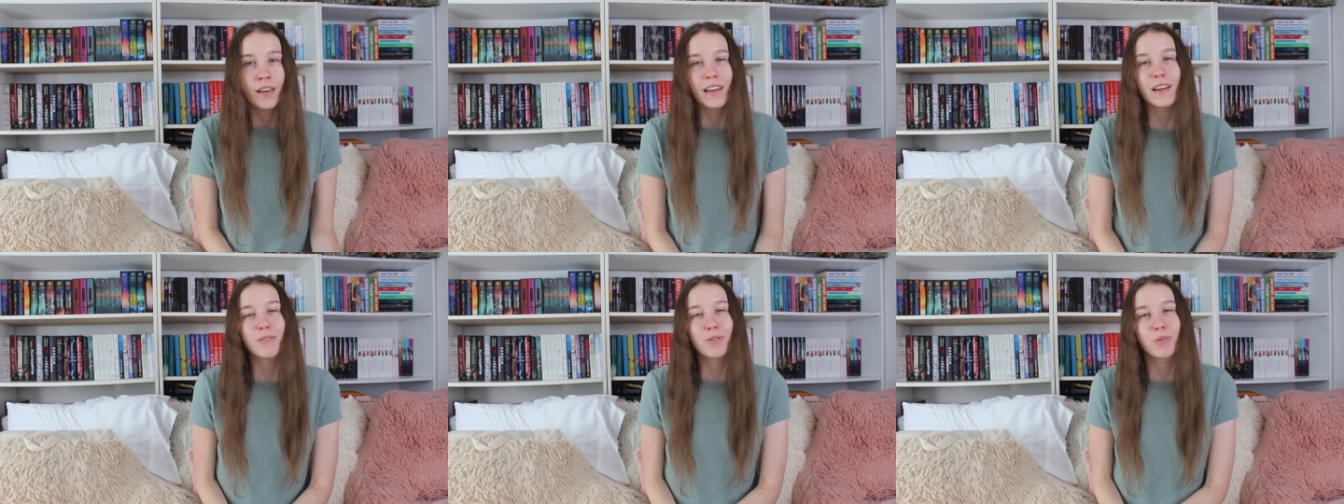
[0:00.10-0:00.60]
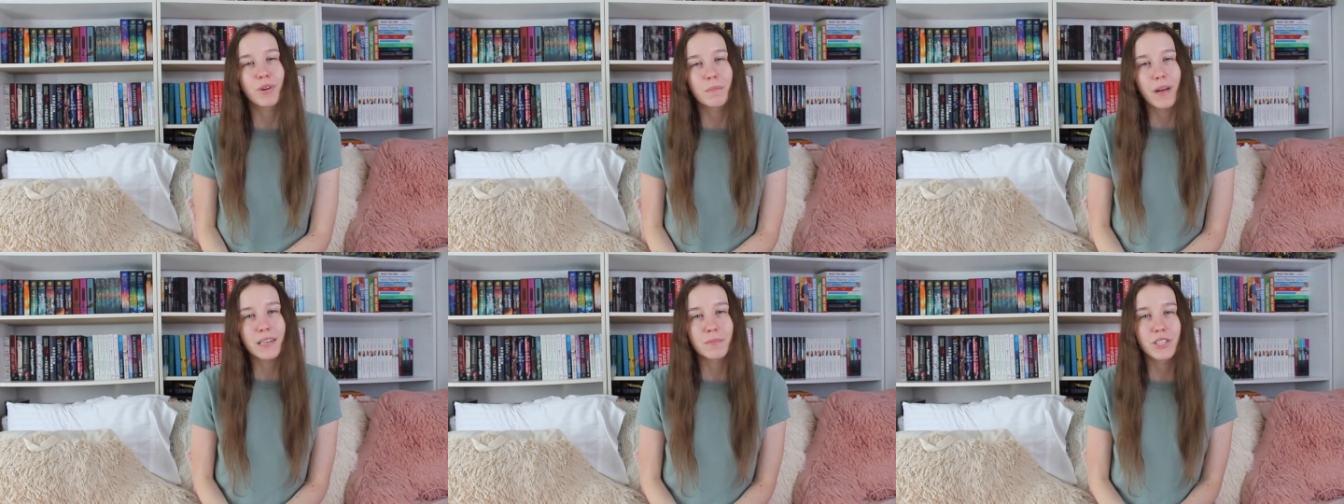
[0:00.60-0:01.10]
Hey everyone,
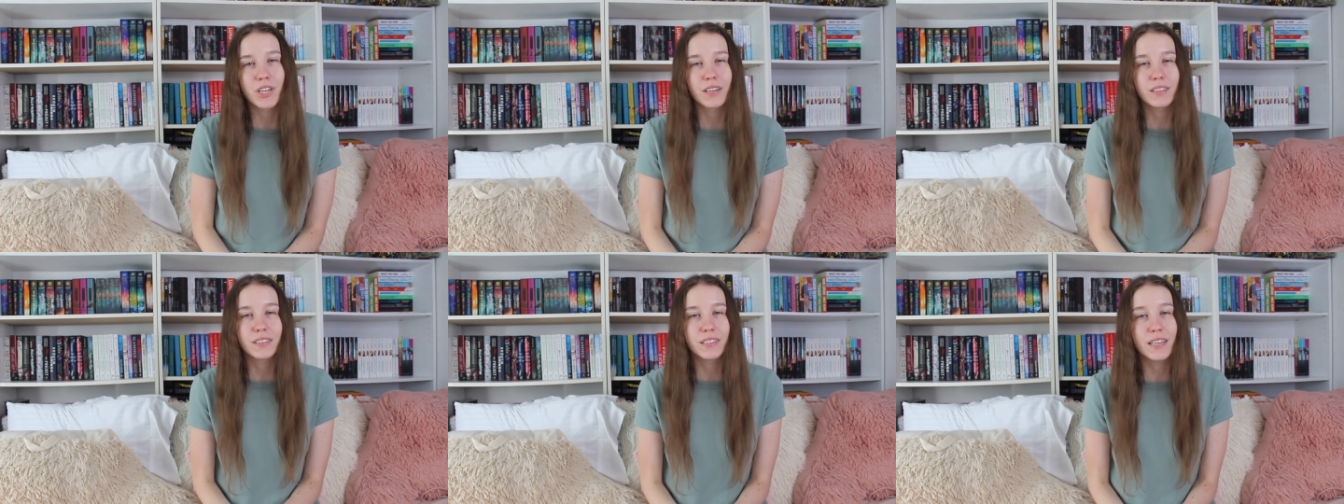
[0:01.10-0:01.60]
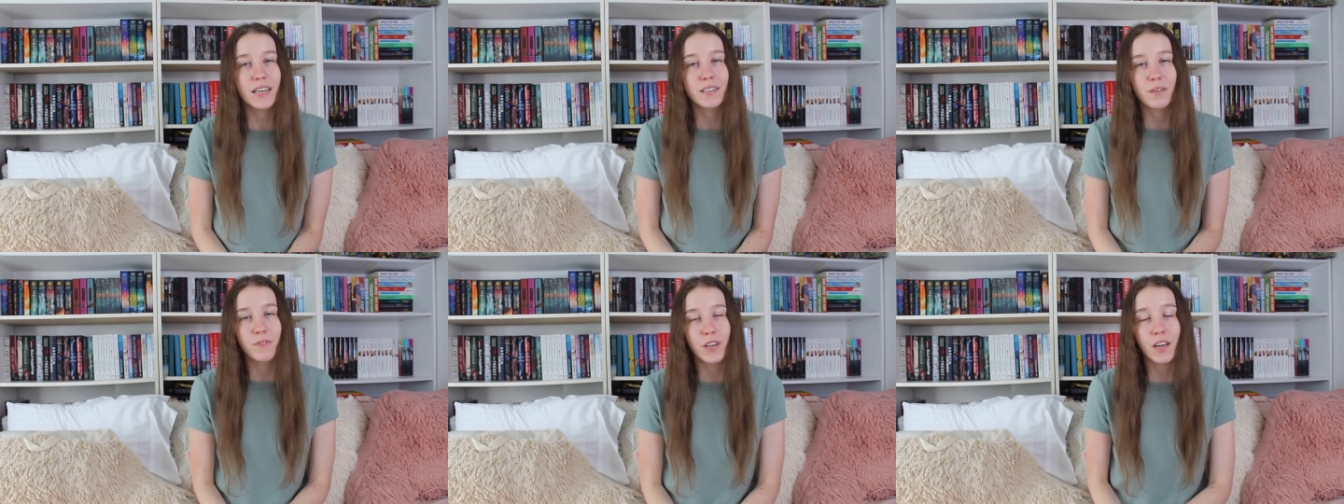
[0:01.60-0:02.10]
welcome back to my channel. In
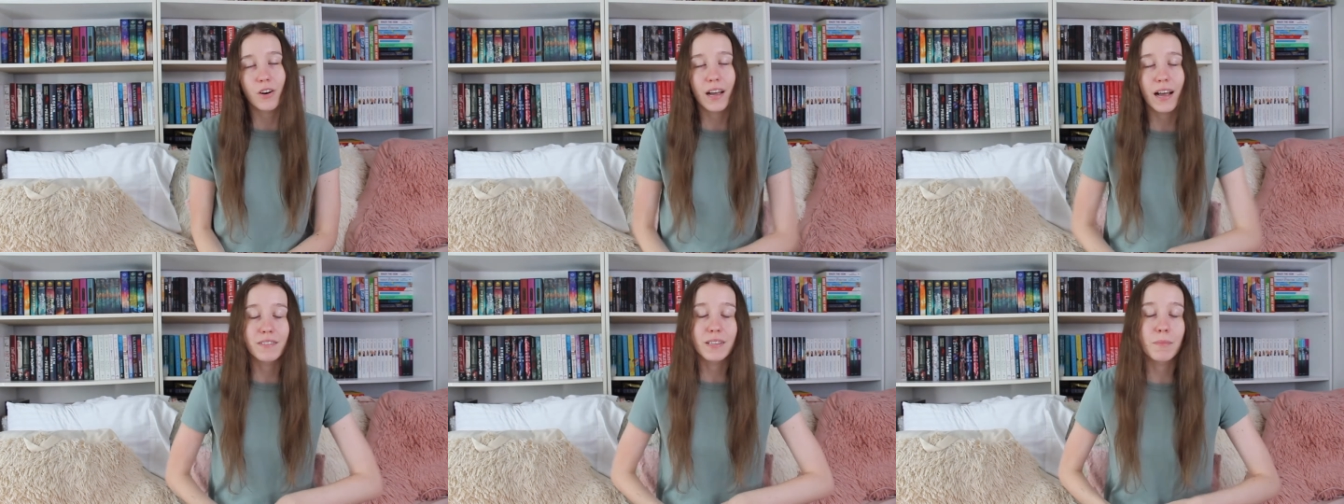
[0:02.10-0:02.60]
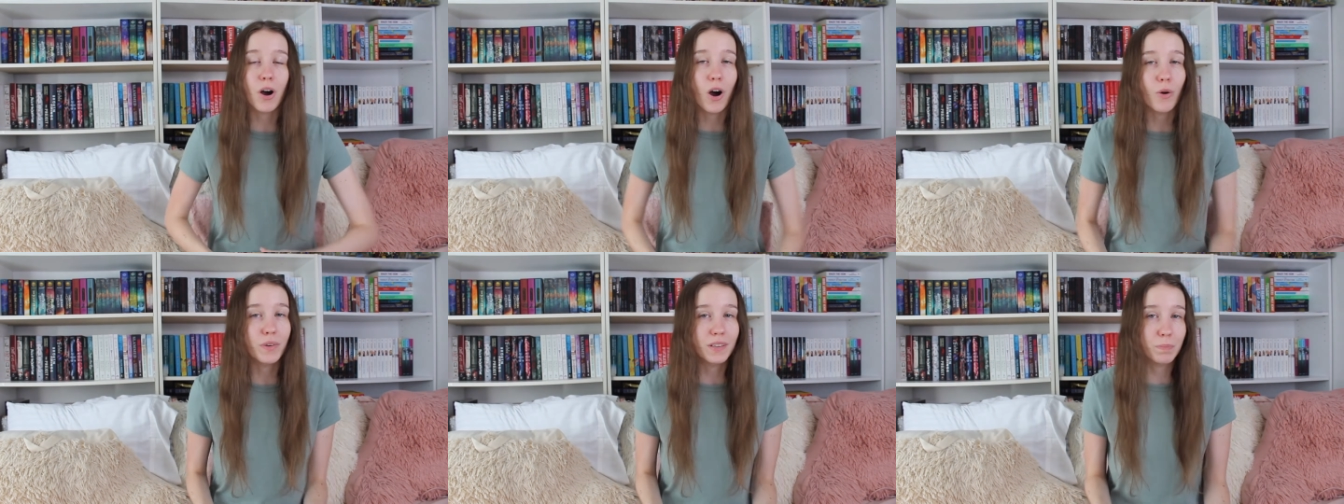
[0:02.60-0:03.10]
today's video I have some
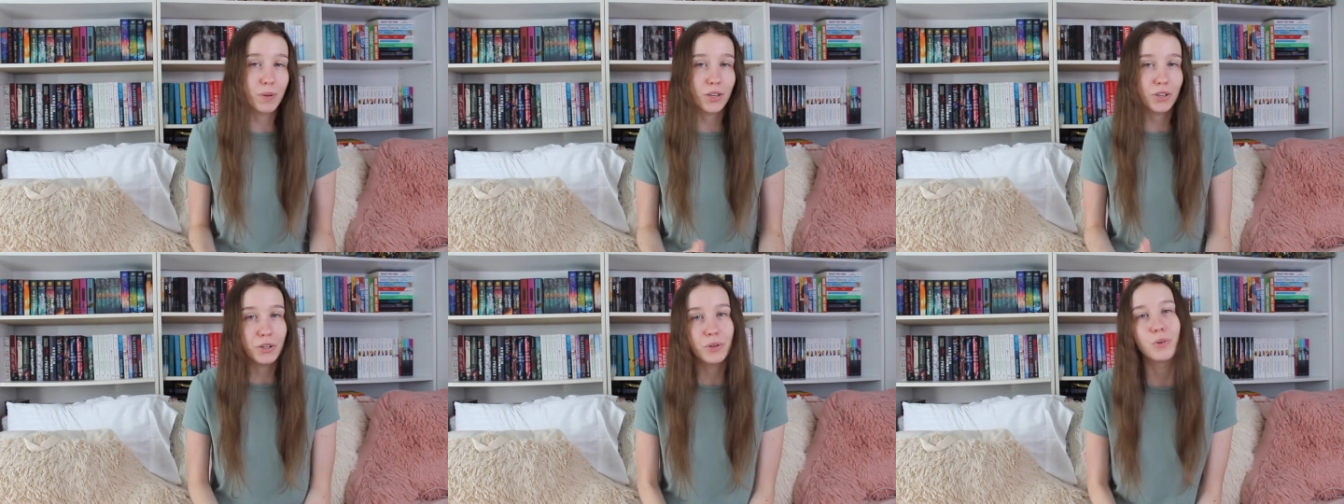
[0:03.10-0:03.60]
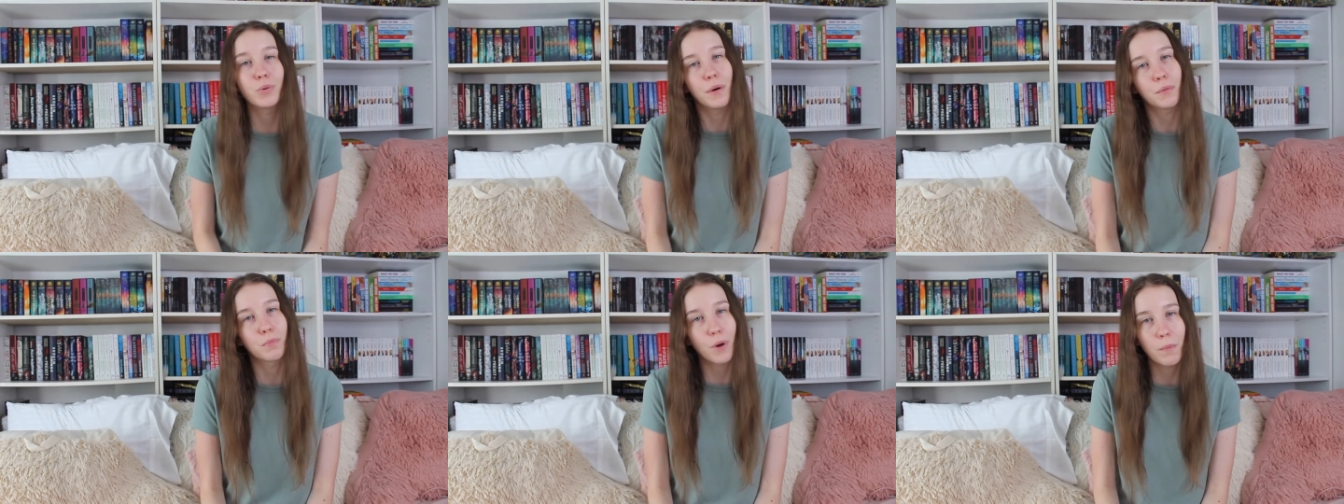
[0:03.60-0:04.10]
Always Been
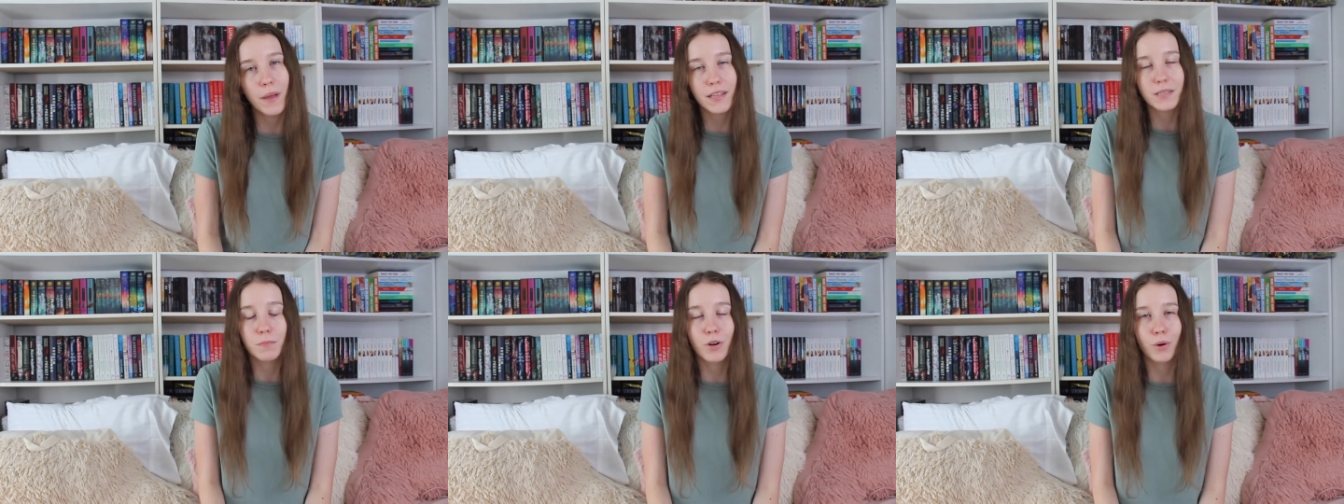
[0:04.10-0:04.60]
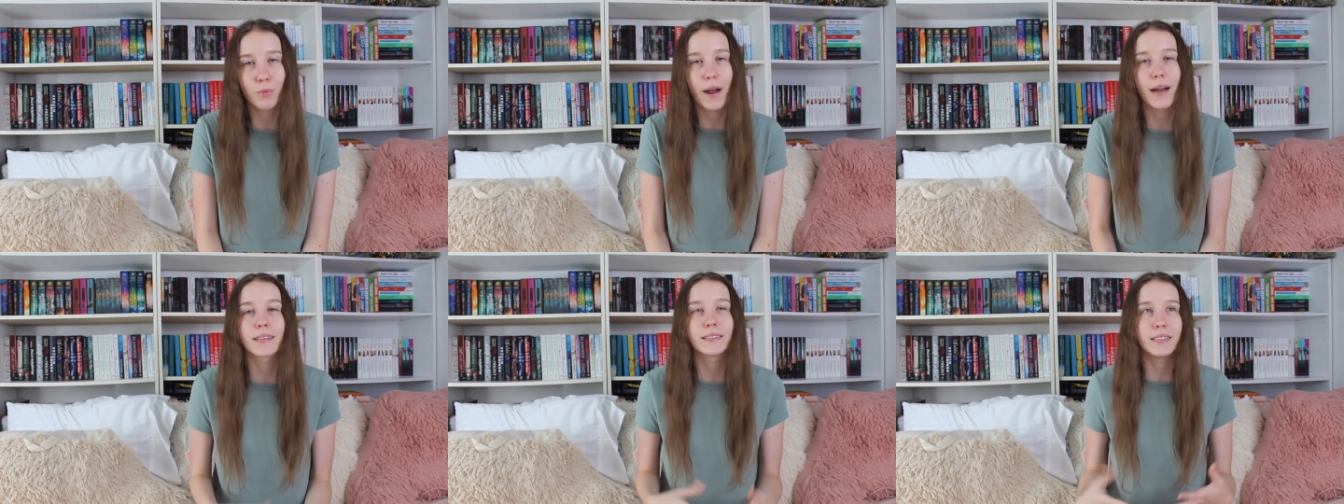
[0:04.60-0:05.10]
You romance book
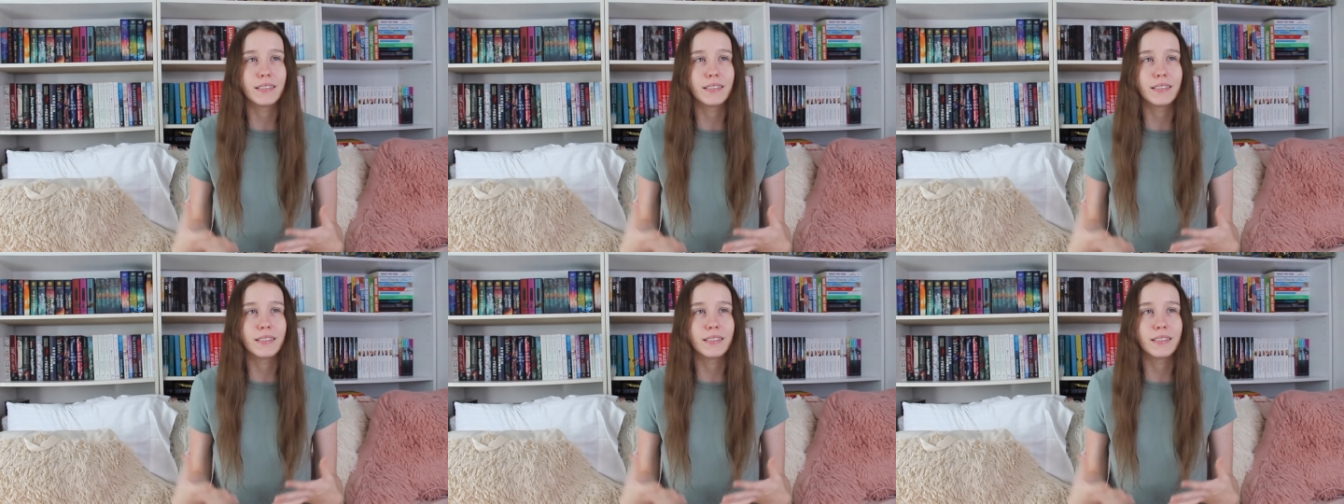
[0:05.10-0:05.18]
recs.